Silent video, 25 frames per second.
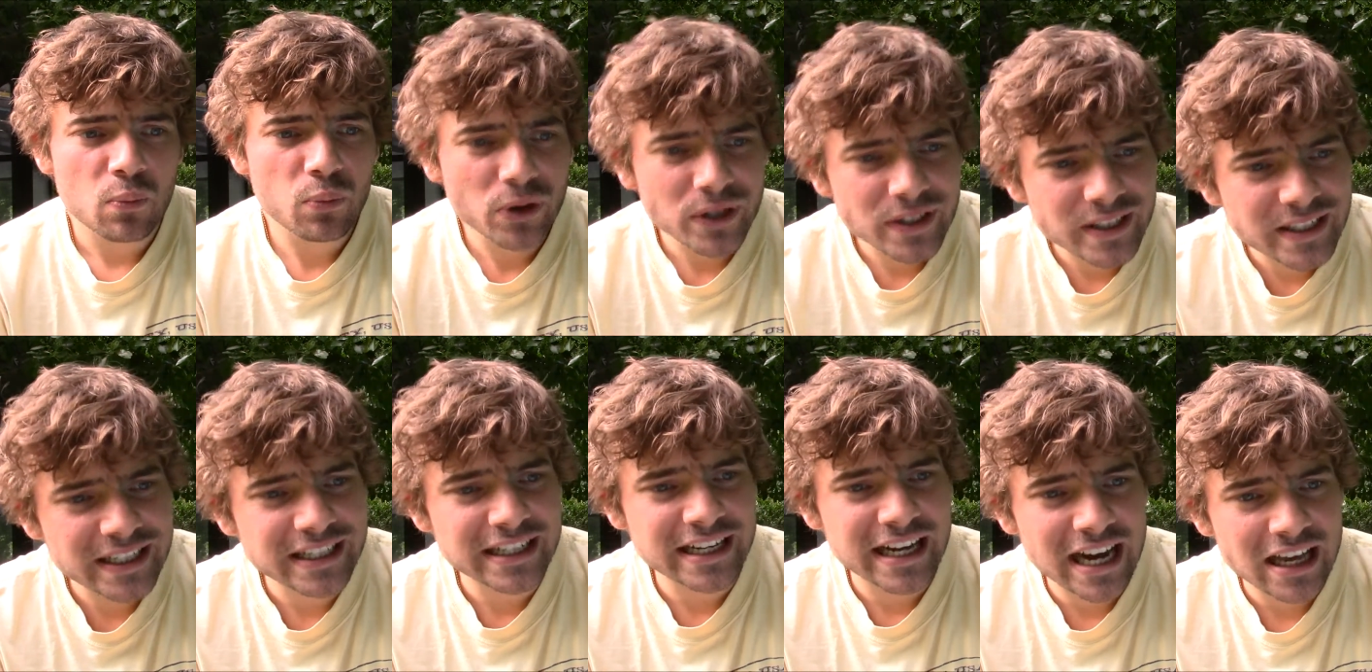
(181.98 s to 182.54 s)
put
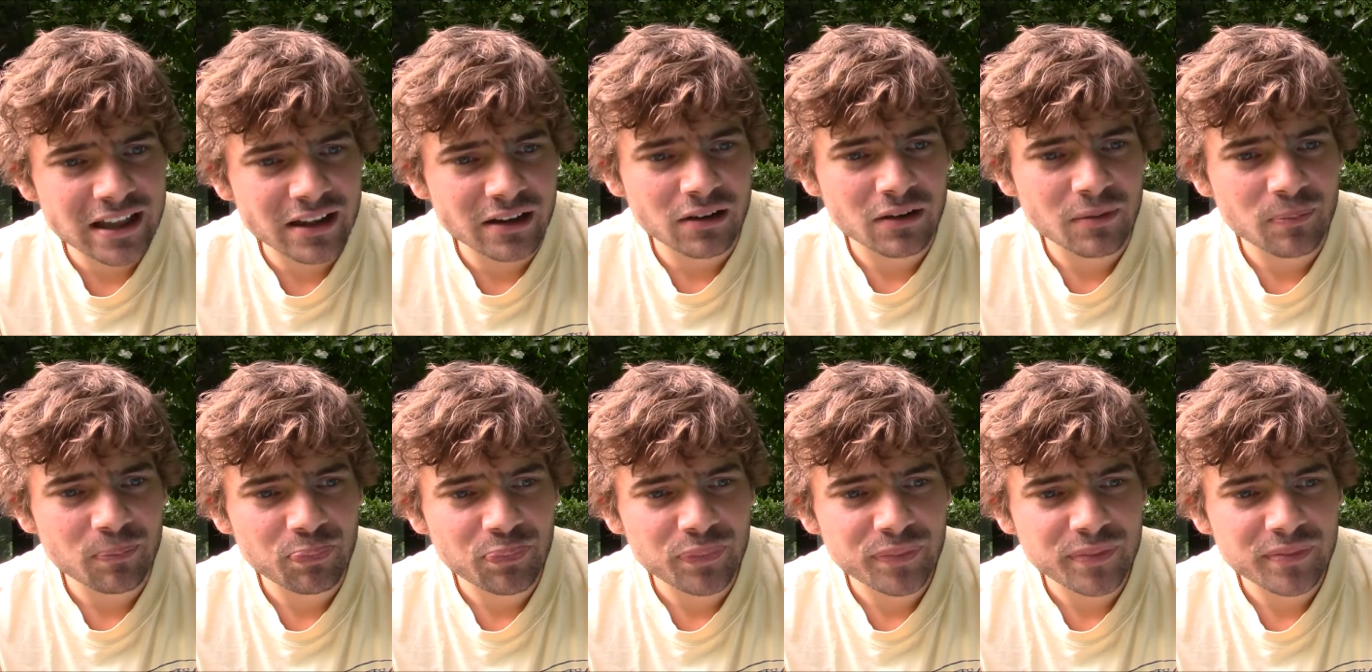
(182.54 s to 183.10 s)
together.
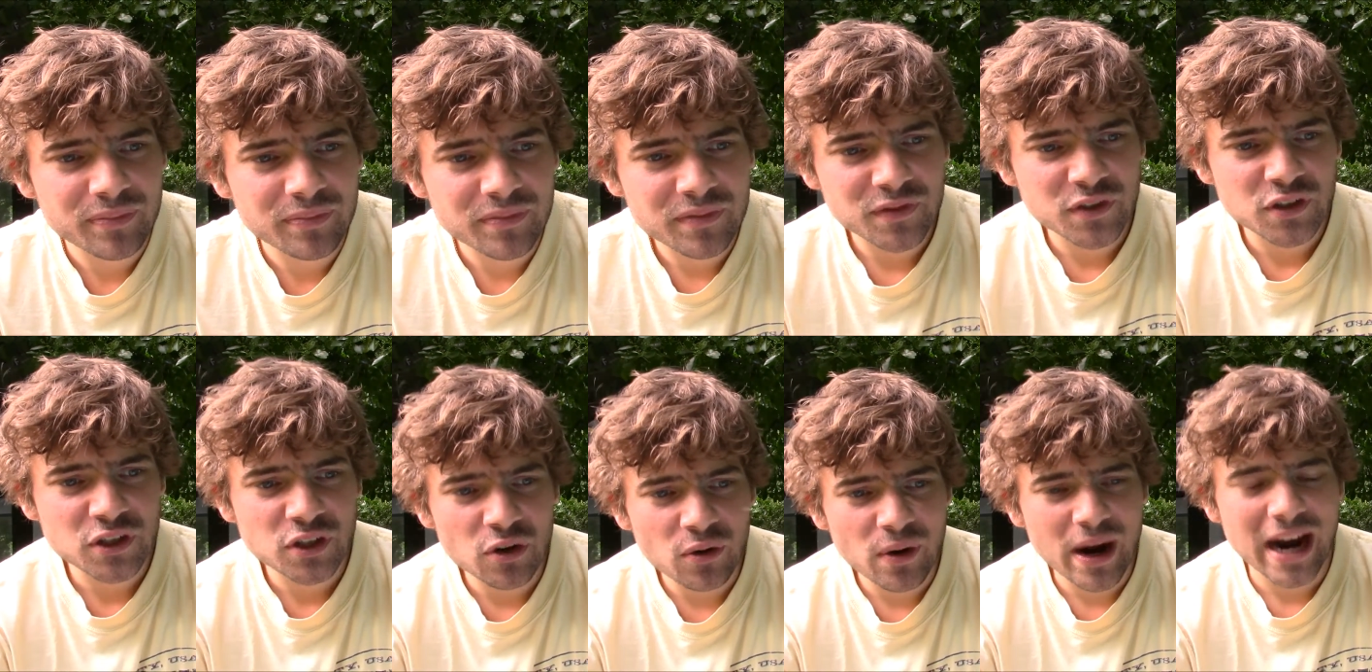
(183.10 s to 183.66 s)

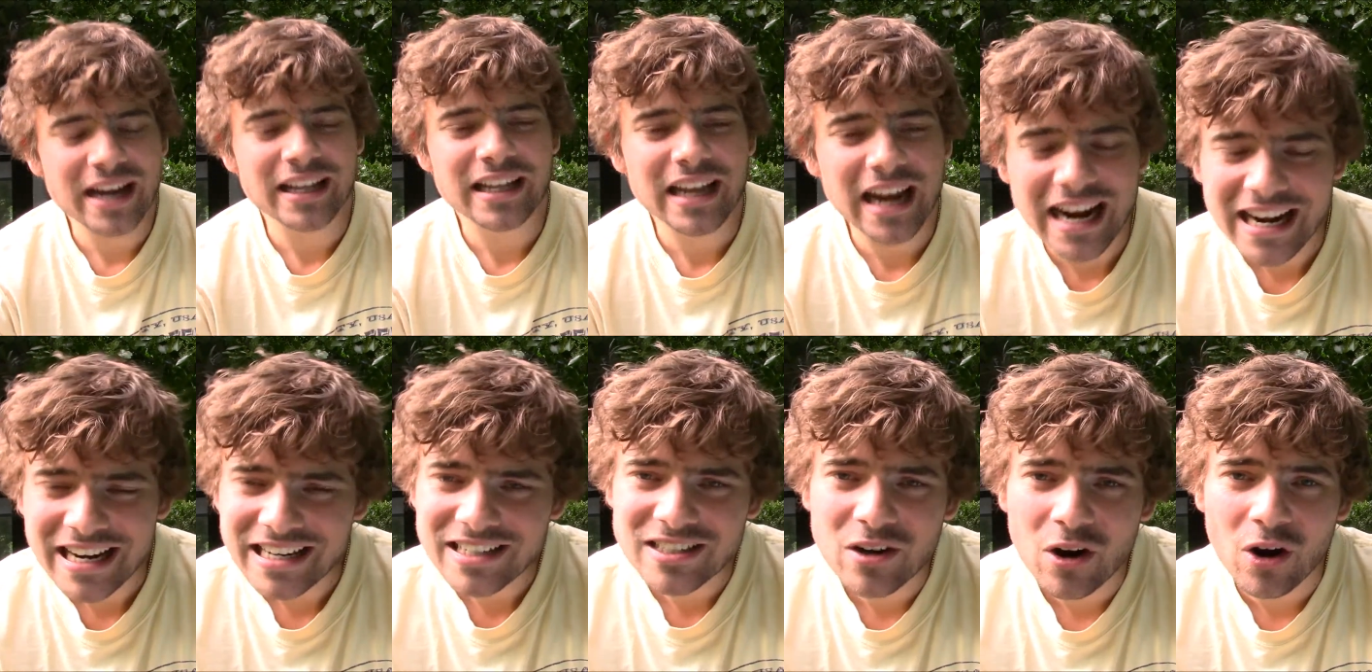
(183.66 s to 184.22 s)
So at,
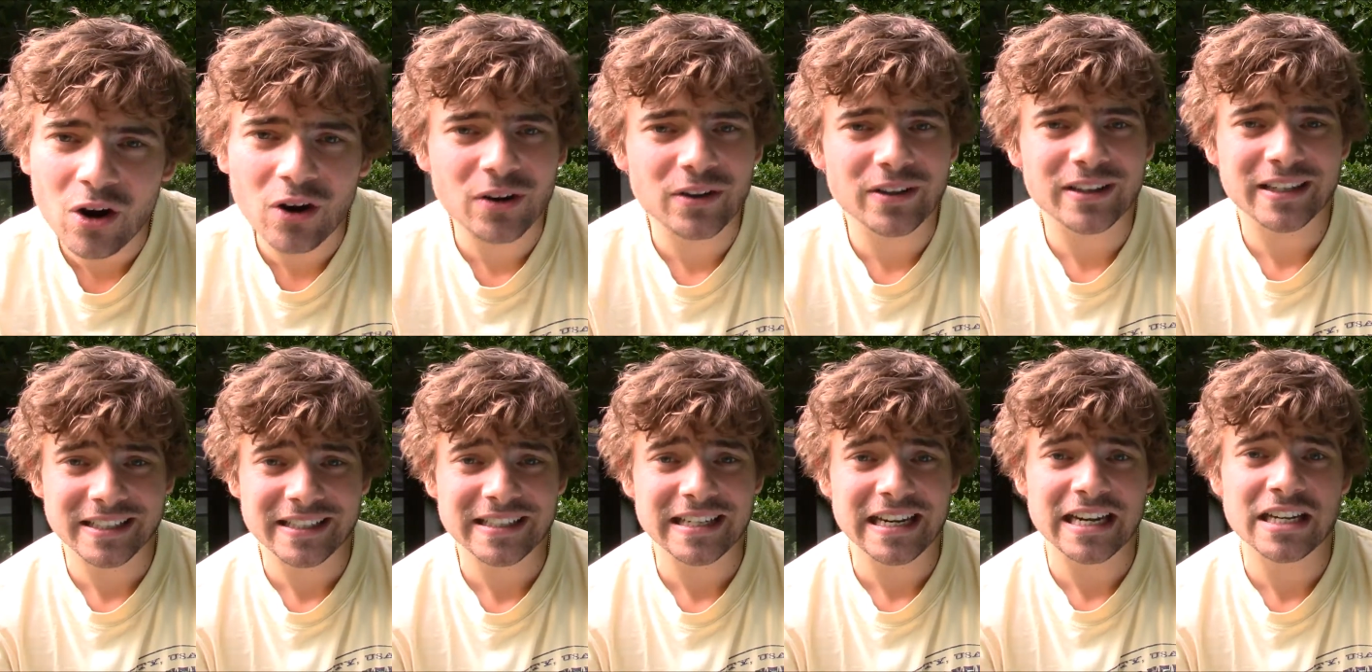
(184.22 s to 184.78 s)
at its heart,
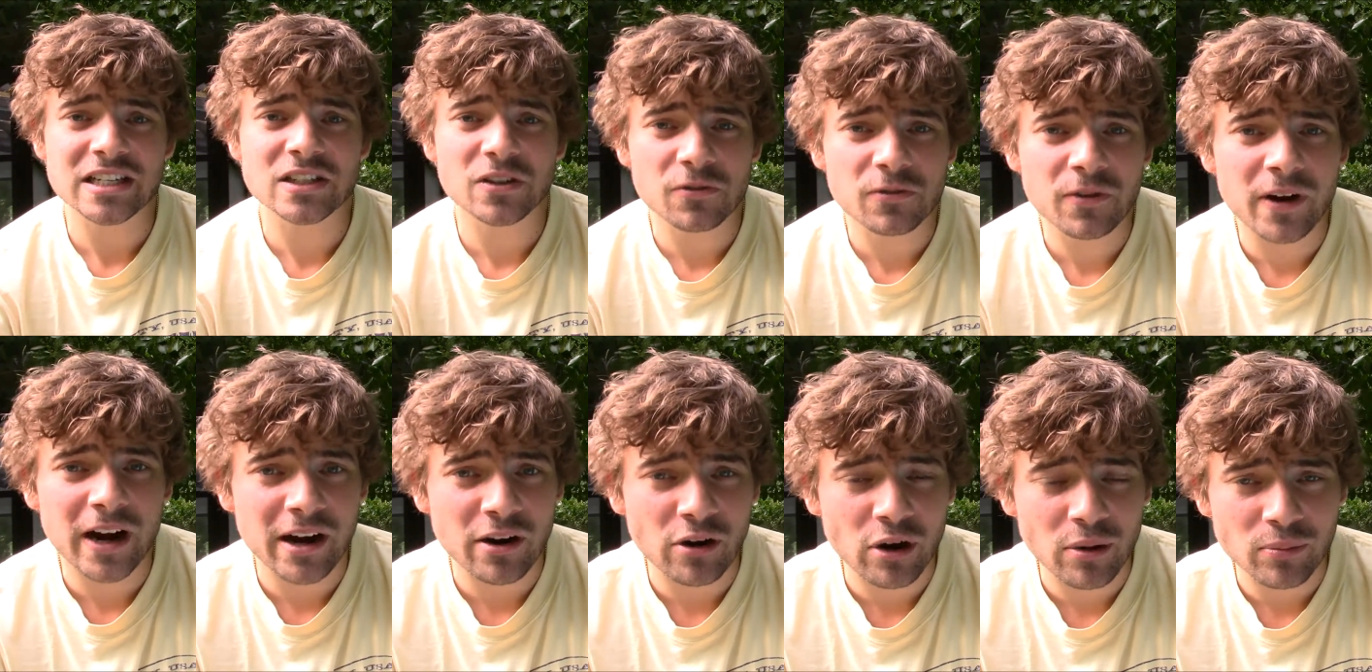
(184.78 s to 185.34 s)
this is a
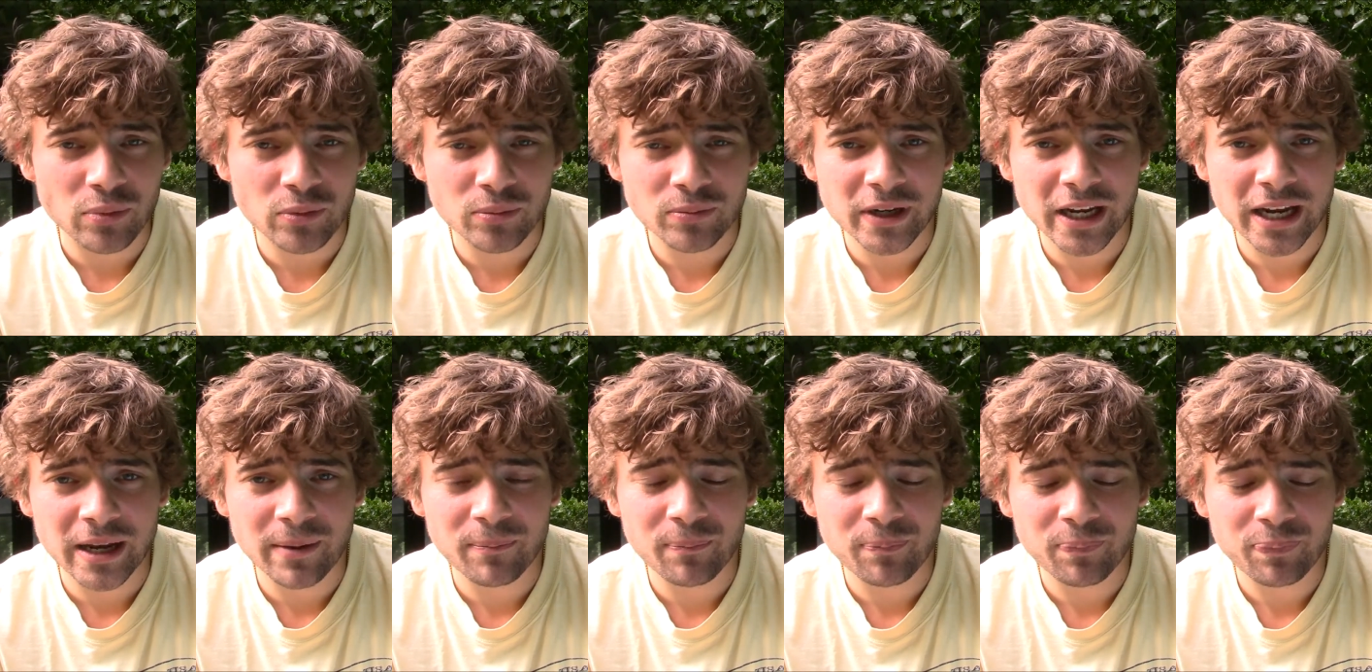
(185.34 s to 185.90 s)
Fire Emblem
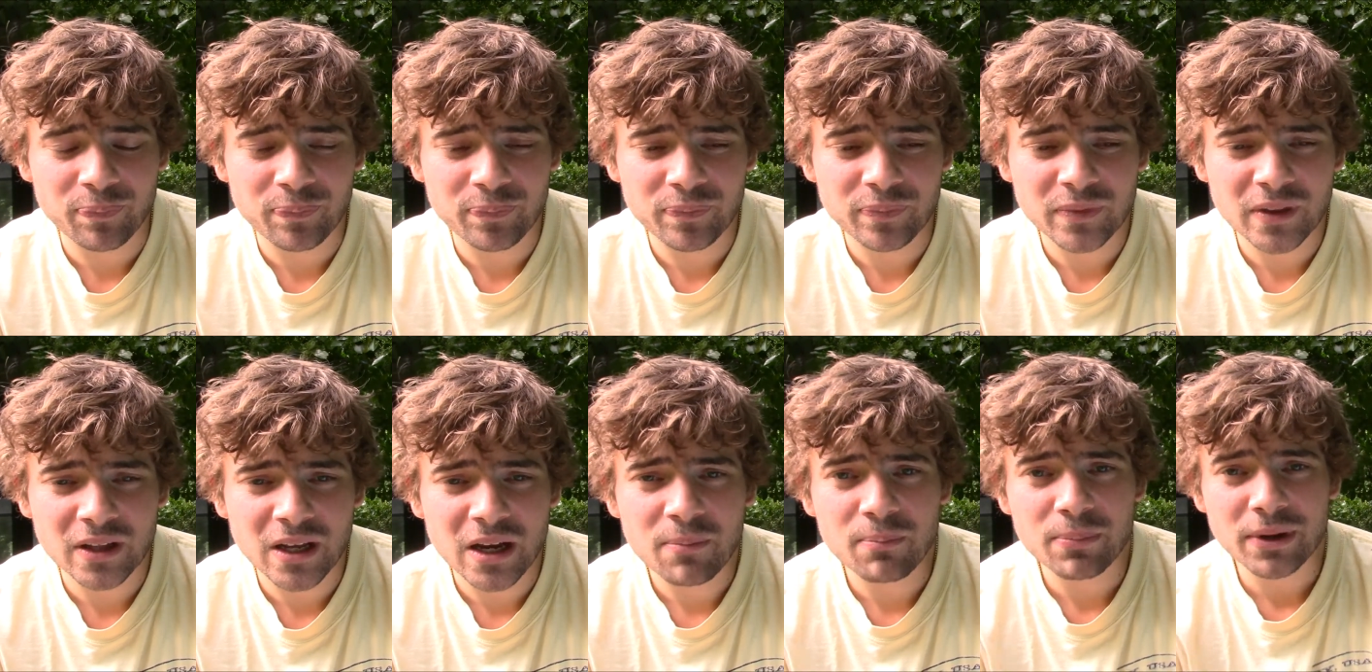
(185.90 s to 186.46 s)
game.
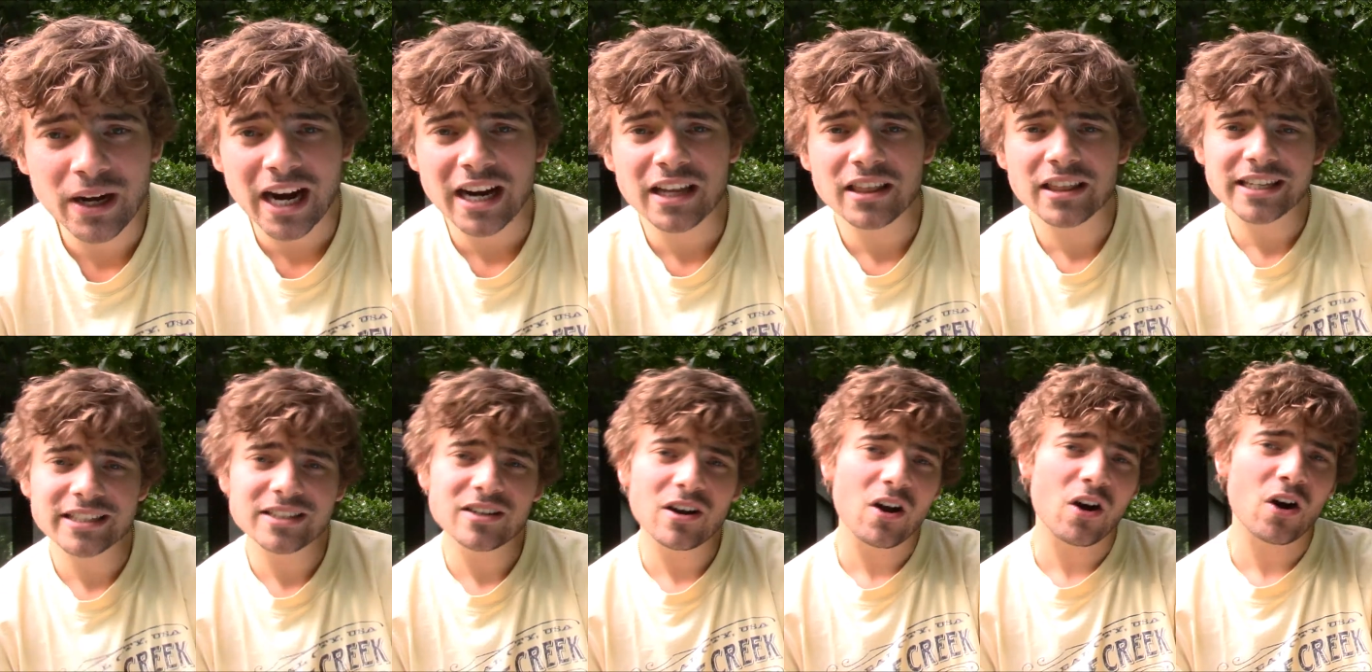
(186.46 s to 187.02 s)
But I'd
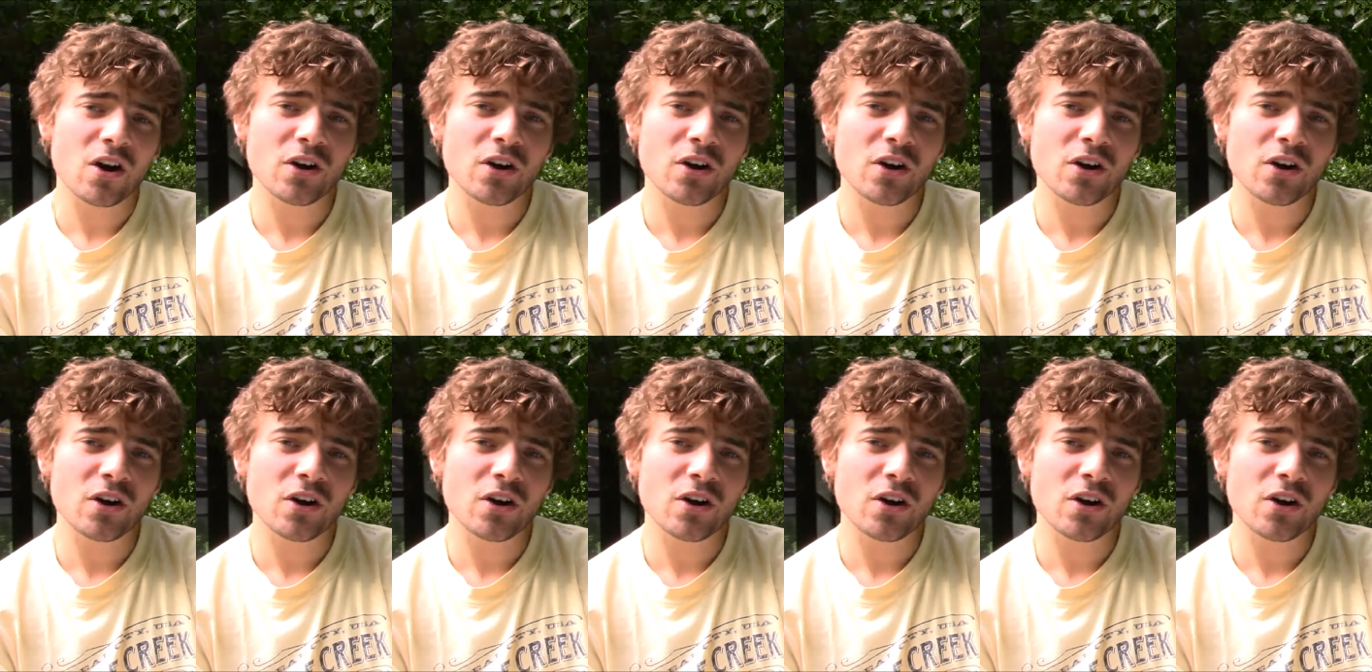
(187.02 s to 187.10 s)
like to